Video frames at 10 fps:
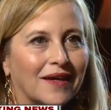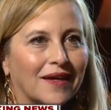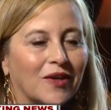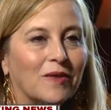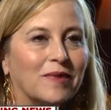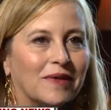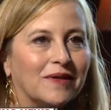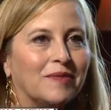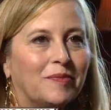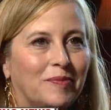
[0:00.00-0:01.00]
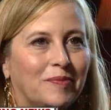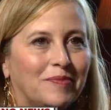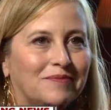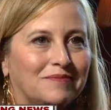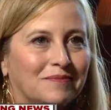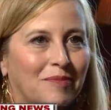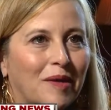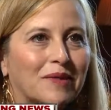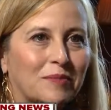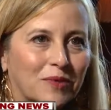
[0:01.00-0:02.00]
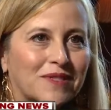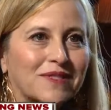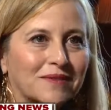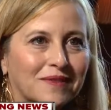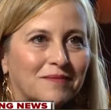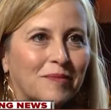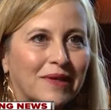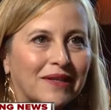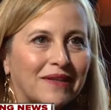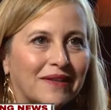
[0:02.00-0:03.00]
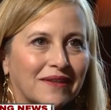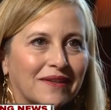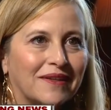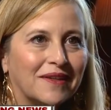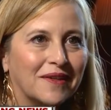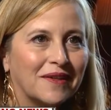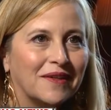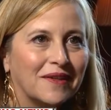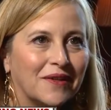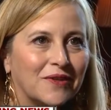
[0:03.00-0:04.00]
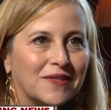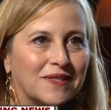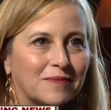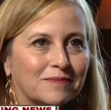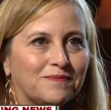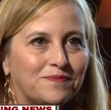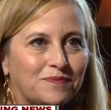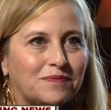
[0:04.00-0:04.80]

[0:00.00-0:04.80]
You know, I'm a public person, but there's some